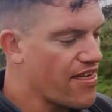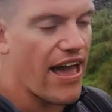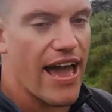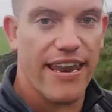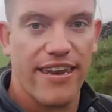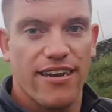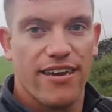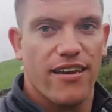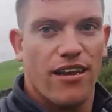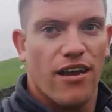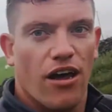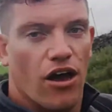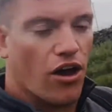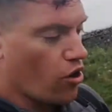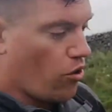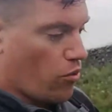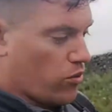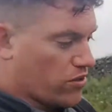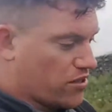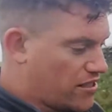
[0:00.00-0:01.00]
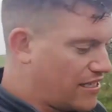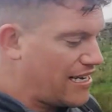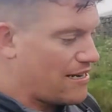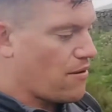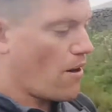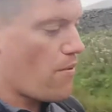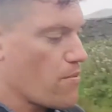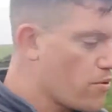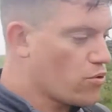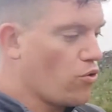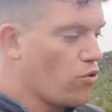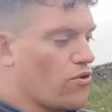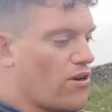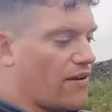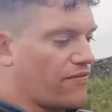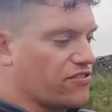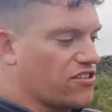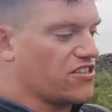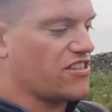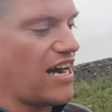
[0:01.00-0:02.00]
then we'll see where we're going
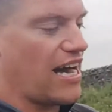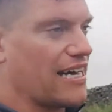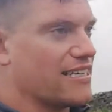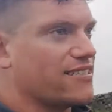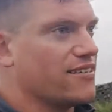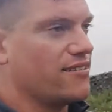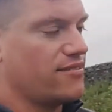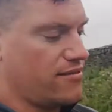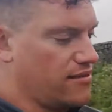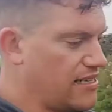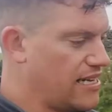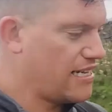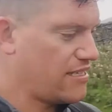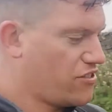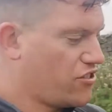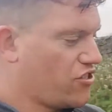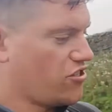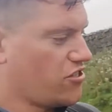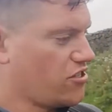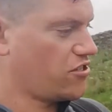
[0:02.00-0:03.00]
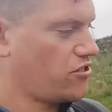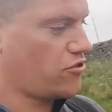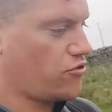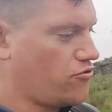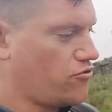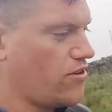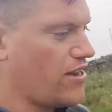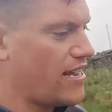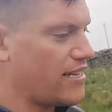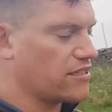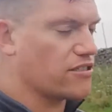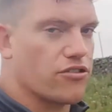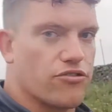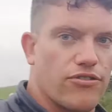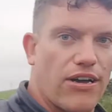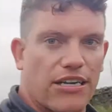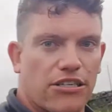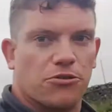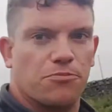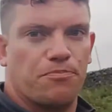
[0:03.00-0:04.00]
after that. It's just a straight
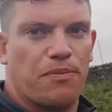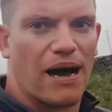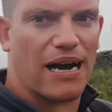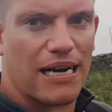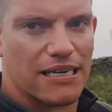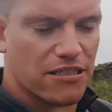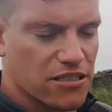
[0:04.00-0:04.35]
stretch back